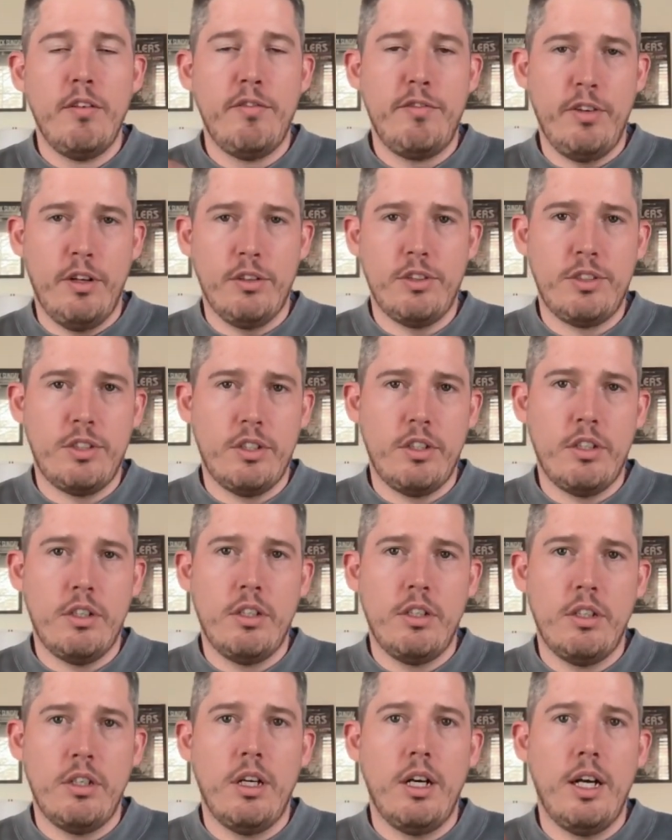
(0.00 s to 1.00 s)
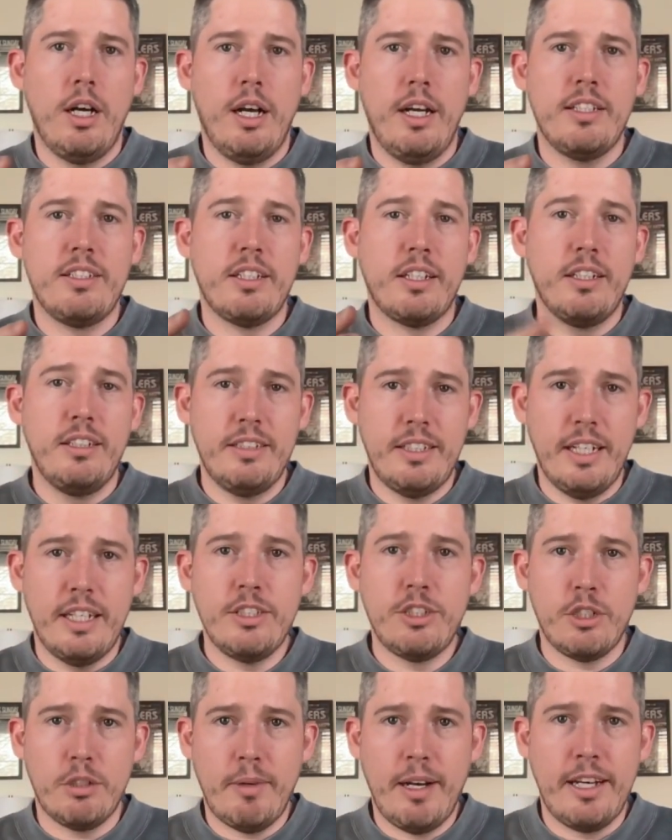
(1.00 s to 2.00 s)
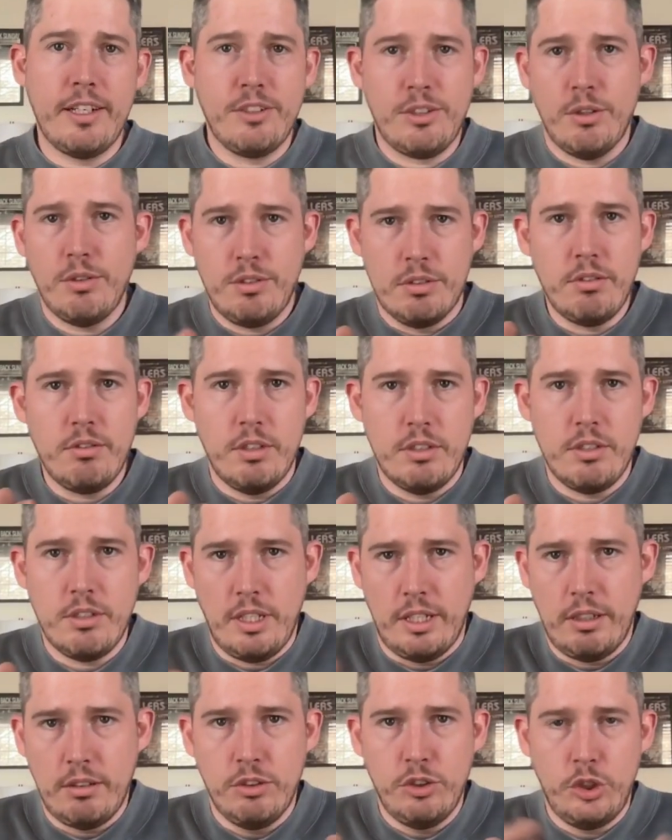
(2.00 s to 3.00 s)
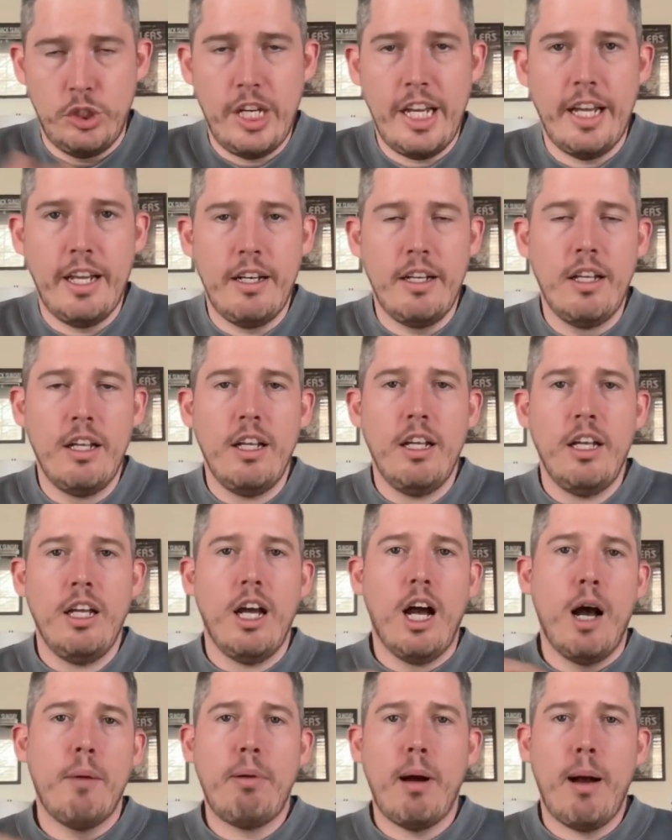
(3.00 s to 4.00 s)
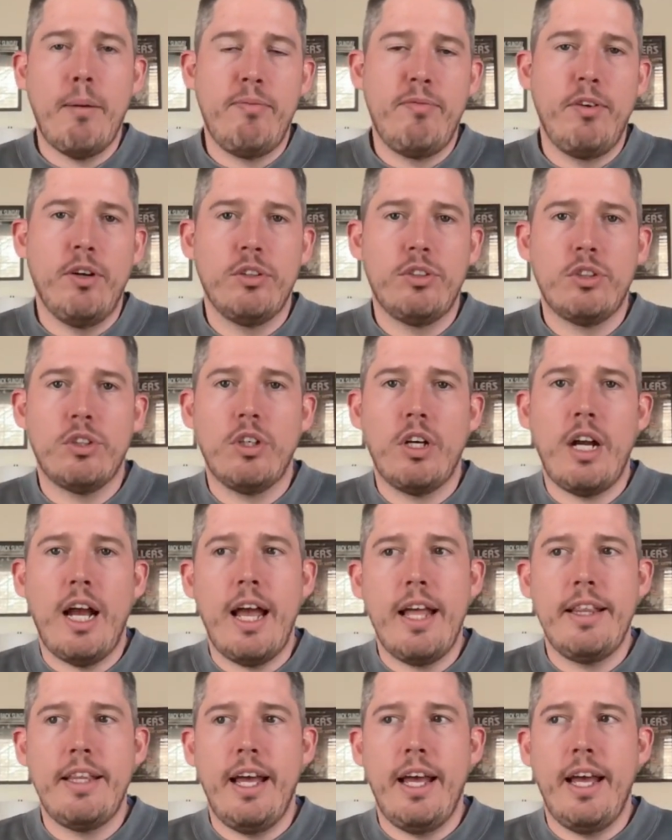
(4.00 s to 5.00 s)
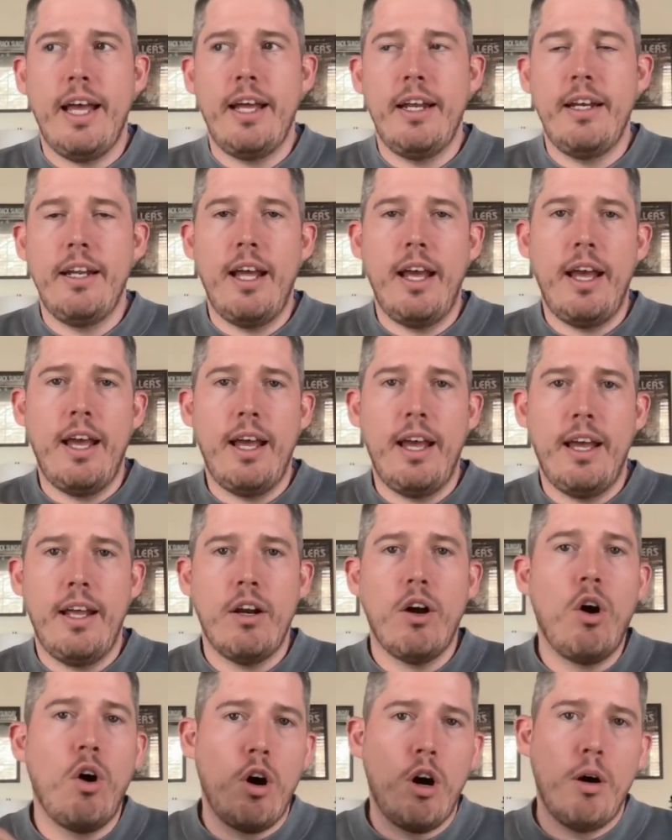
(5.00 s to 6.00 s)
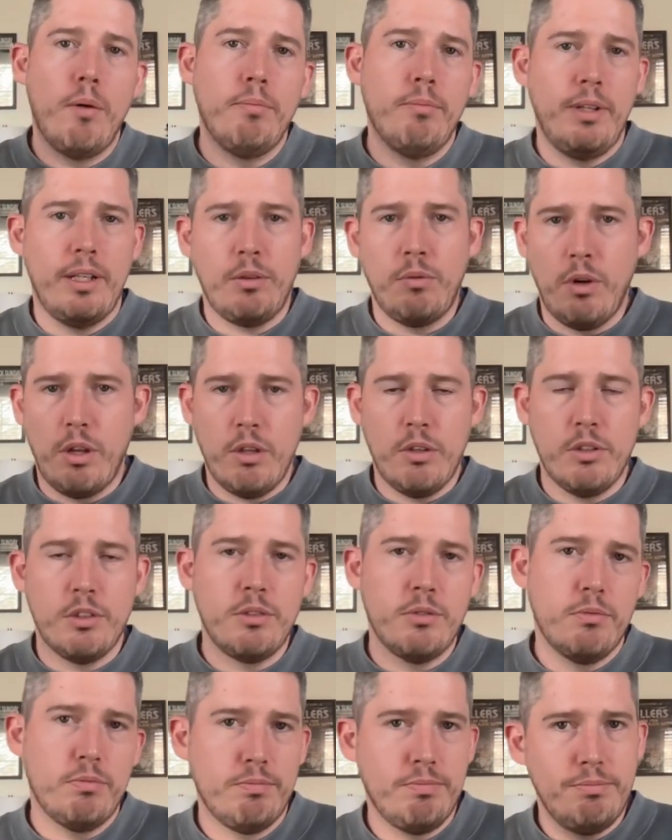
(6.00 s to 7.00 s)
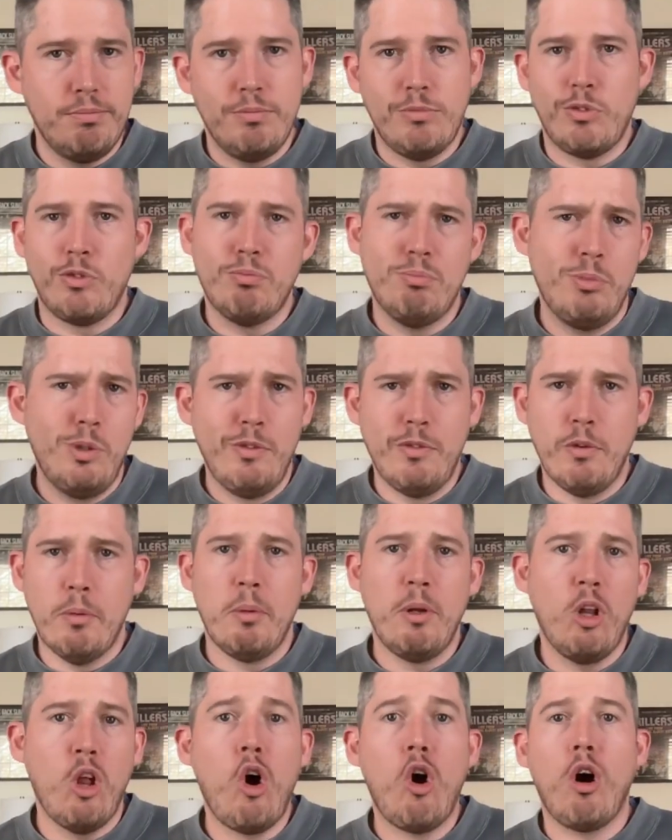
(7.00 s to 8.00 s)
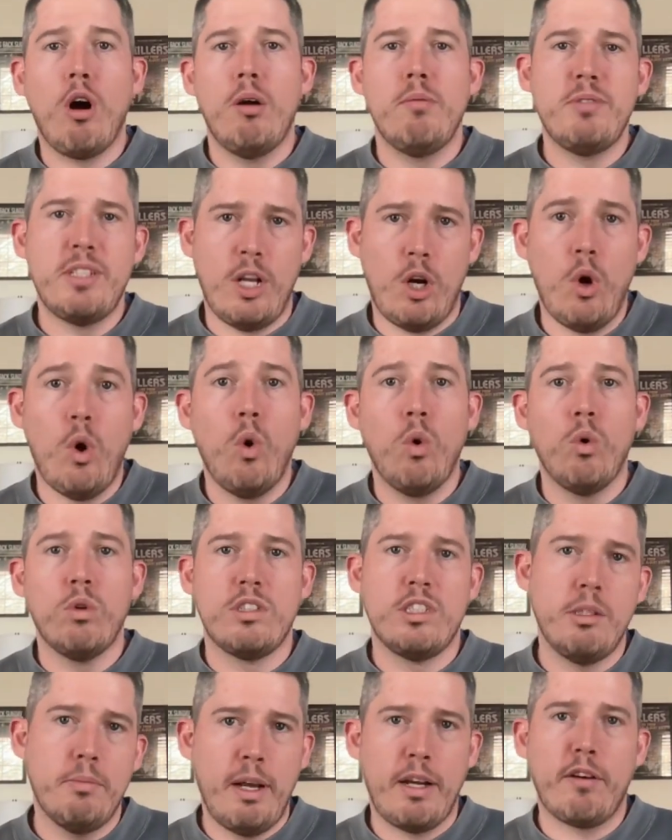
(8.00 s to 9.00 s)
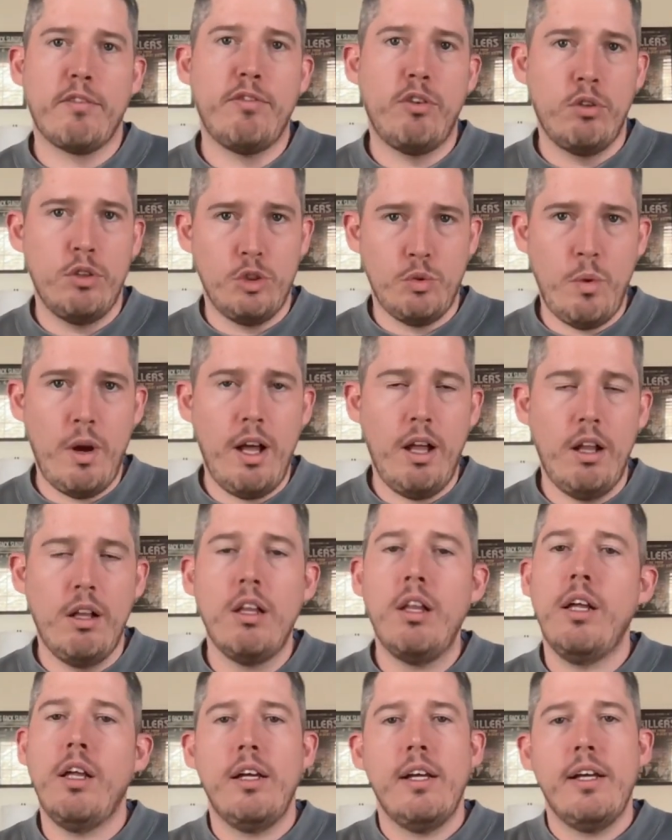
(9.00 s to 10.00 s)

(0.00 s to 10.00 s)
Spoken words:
filter. It's a condenser mic, so it's like legit. A pop filter, and then an arm, like one of those movable arms that holds the microphone as well,